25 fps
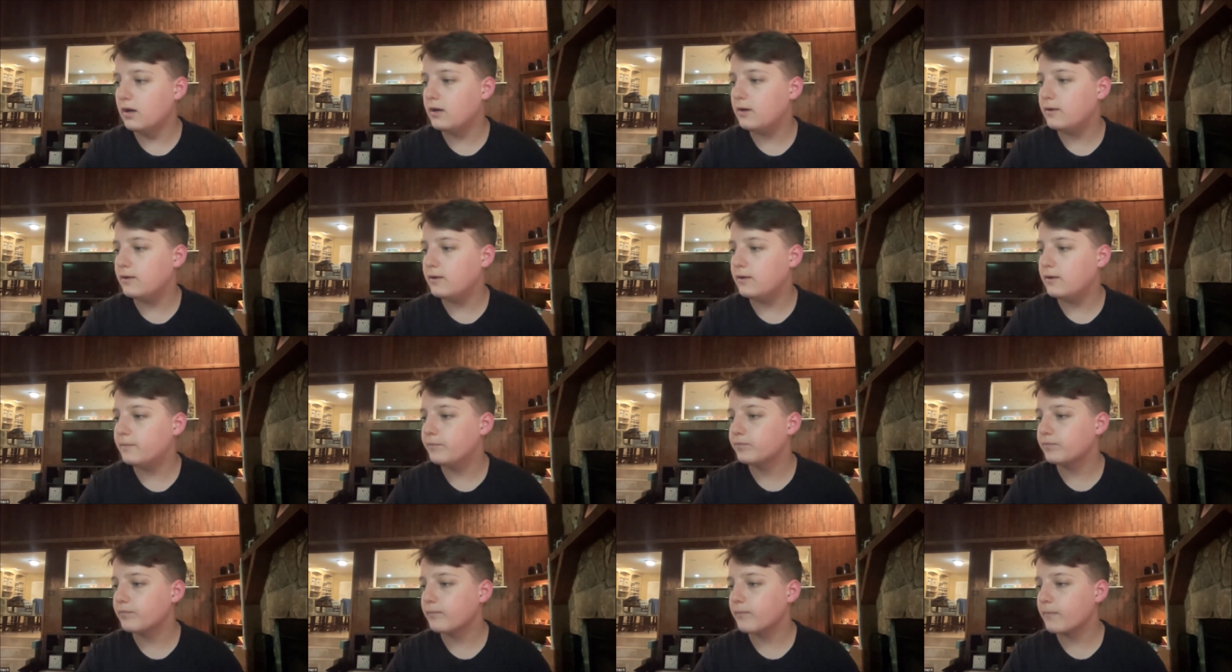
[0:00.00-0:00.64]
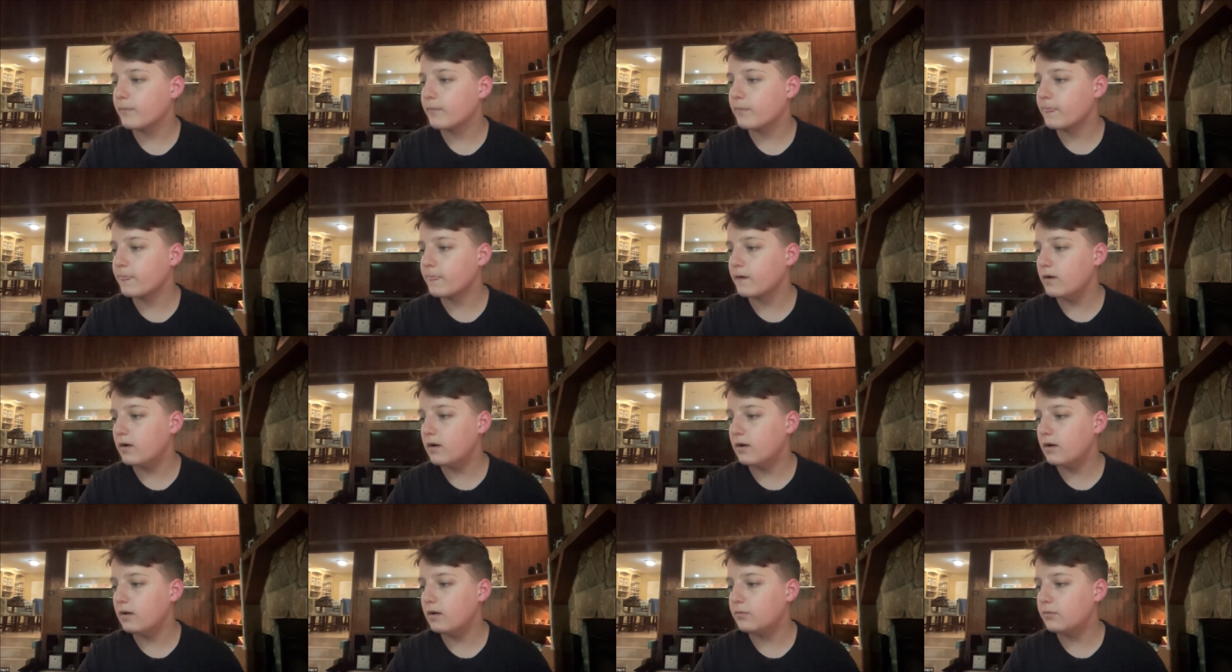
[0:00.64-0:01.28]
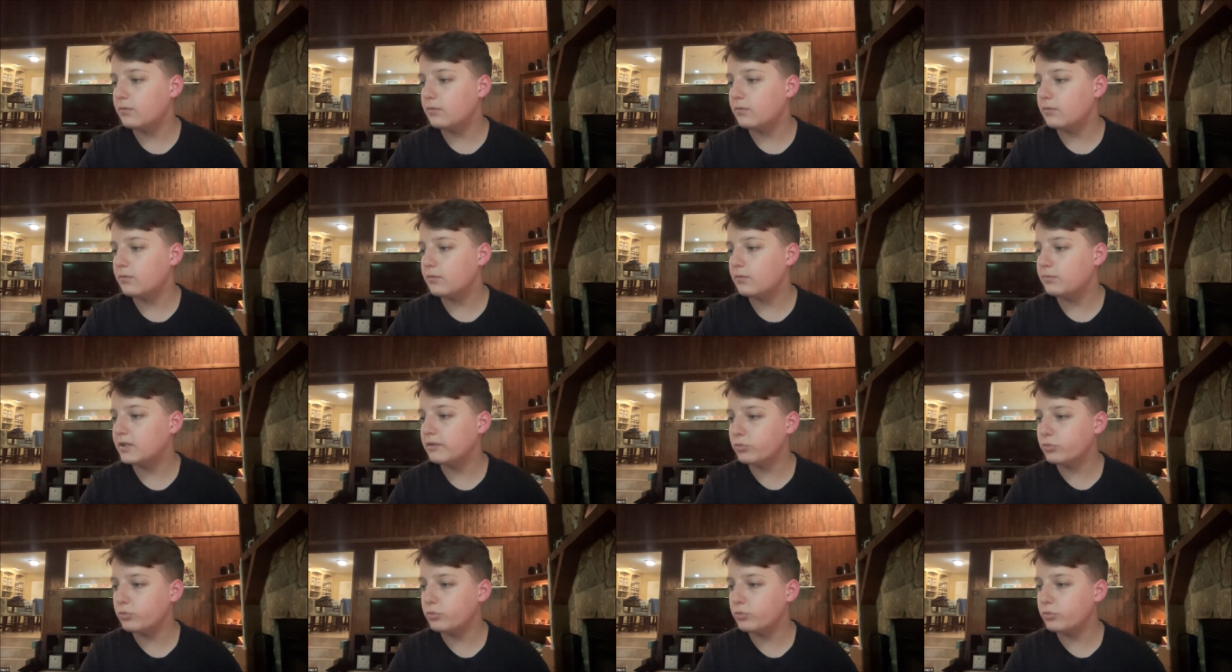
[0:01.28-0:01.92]

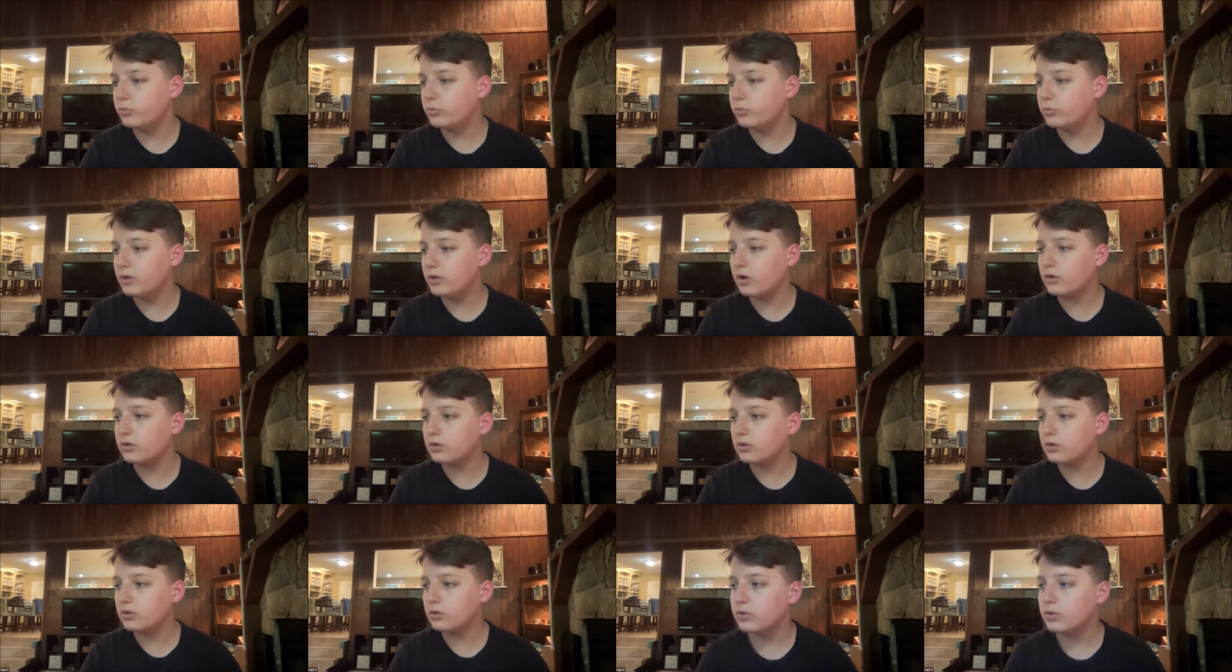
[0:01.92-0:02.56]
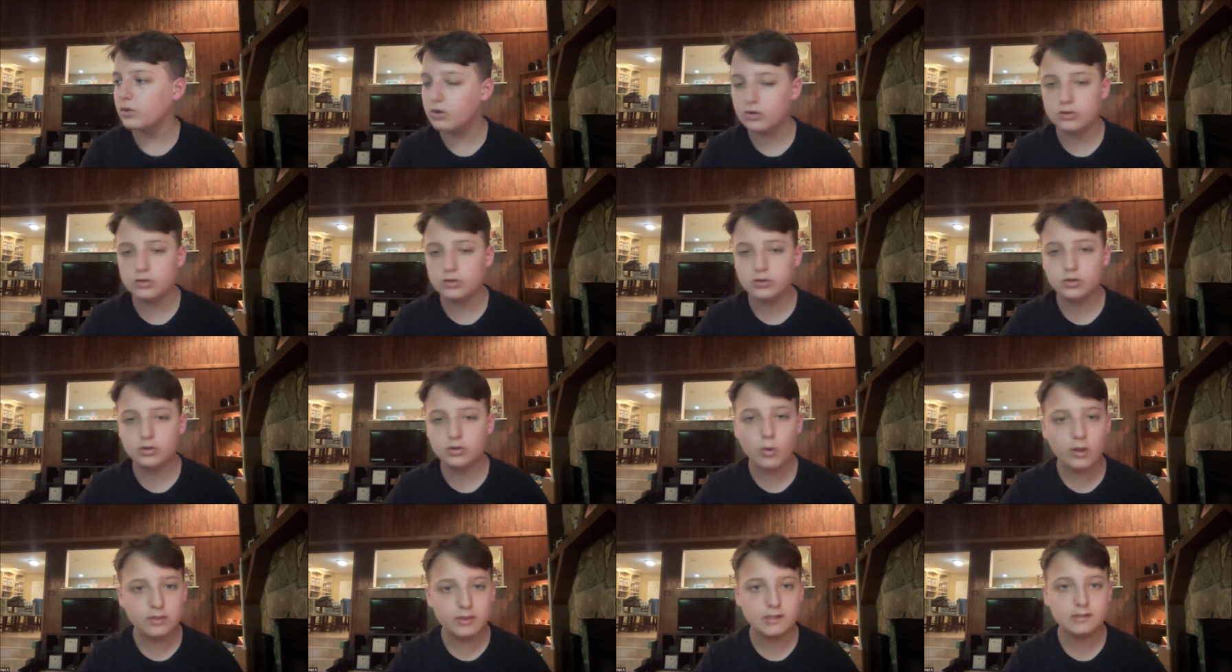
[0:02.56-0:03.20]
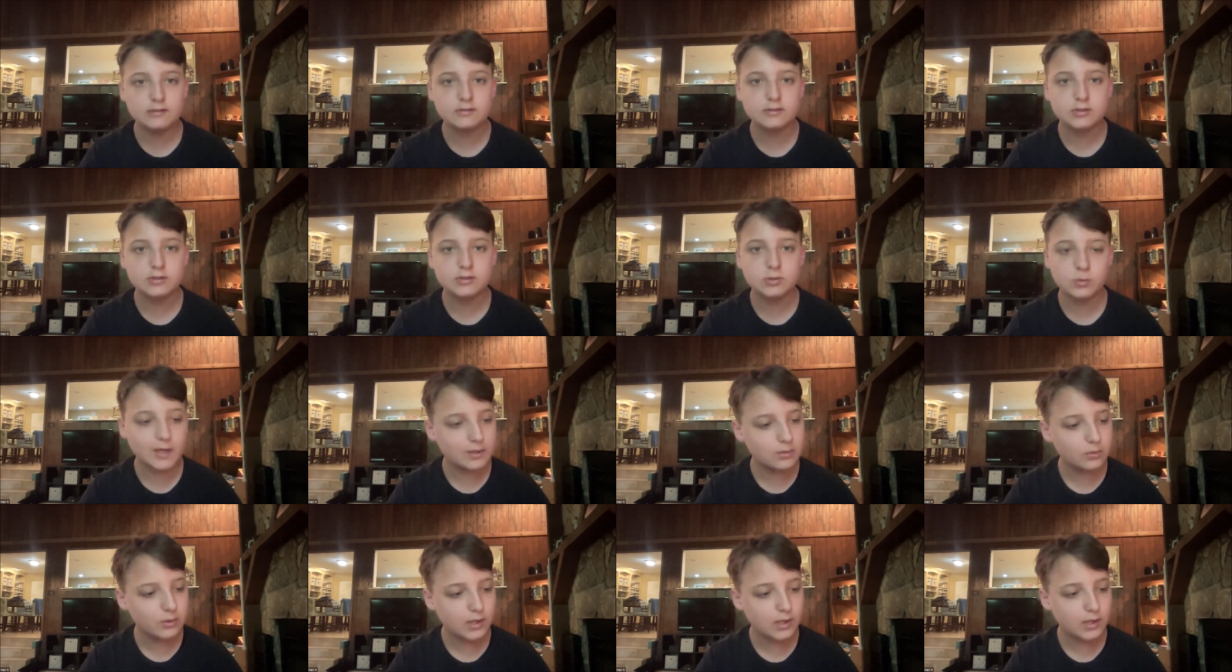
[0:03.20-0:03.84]
because we are doing
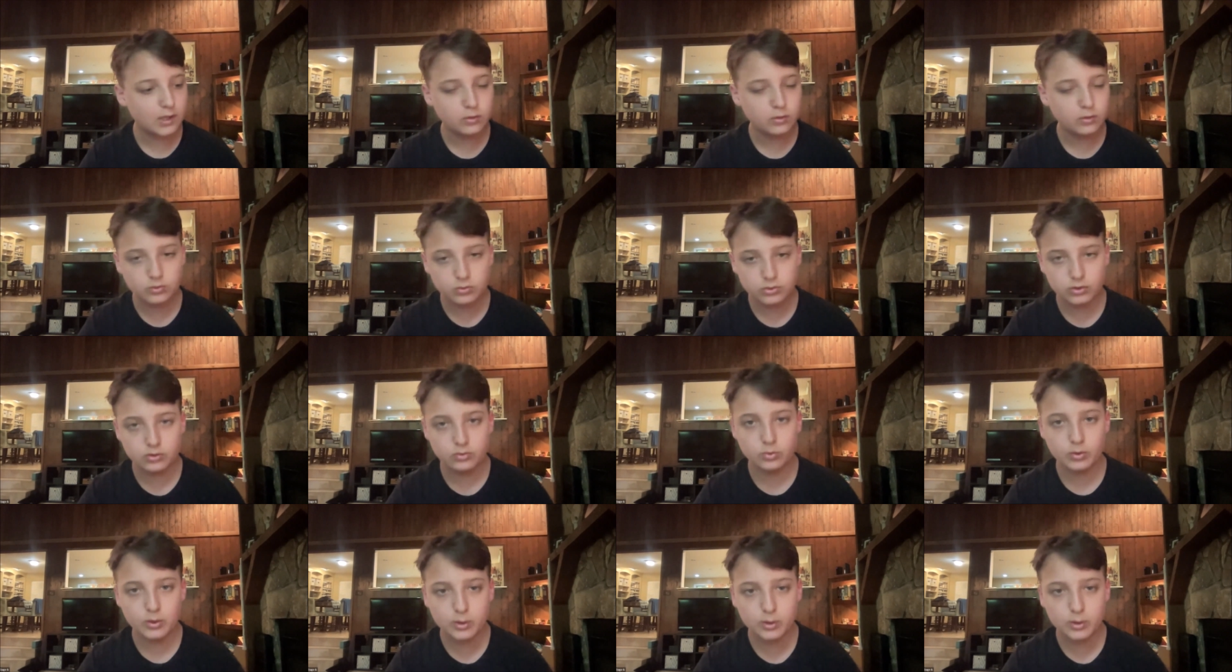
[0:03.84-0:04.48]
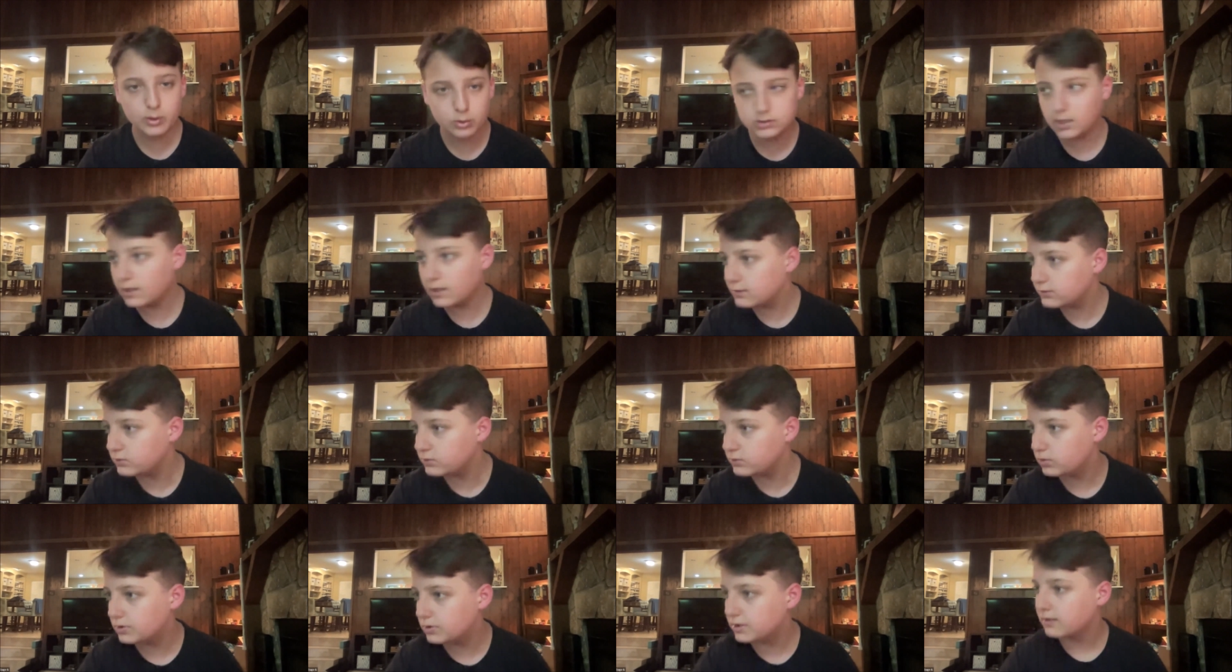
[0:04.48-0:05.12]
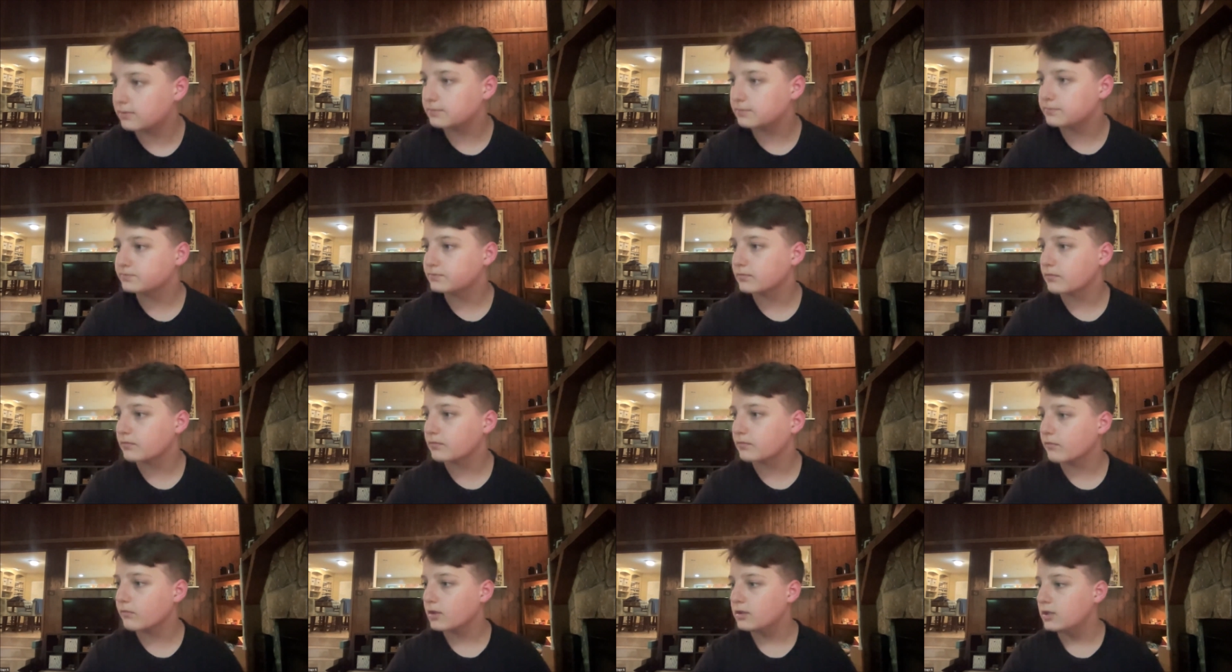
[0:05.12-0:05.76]
things the right way, the real God's
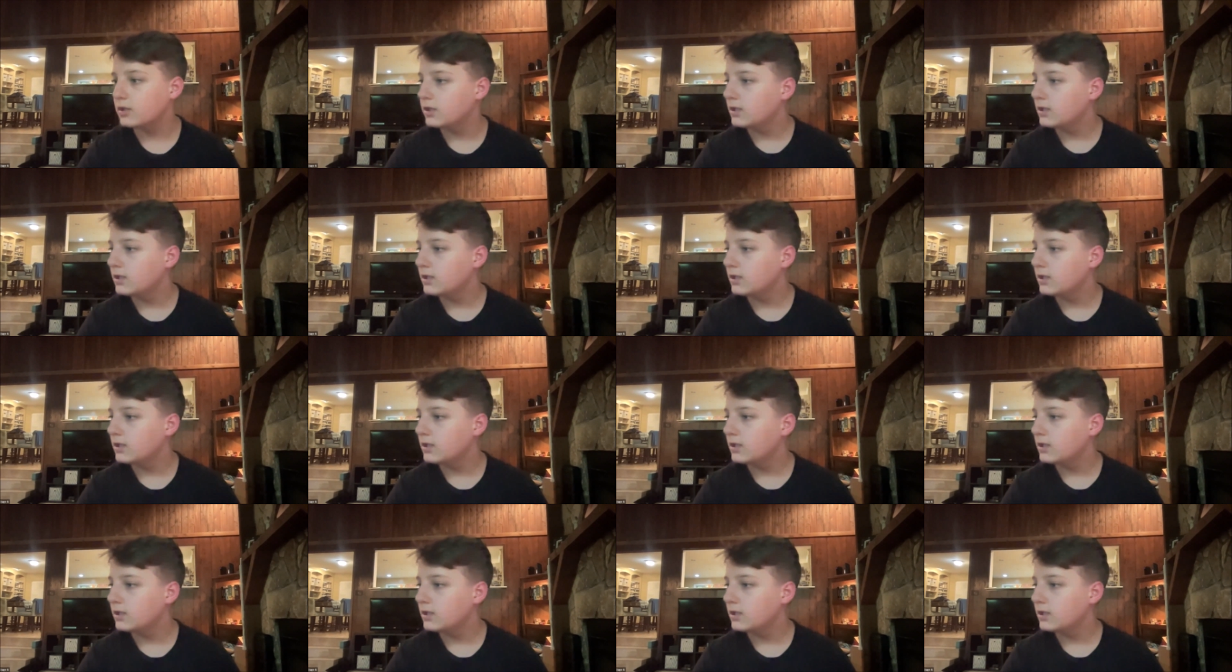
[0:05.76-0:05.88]
way.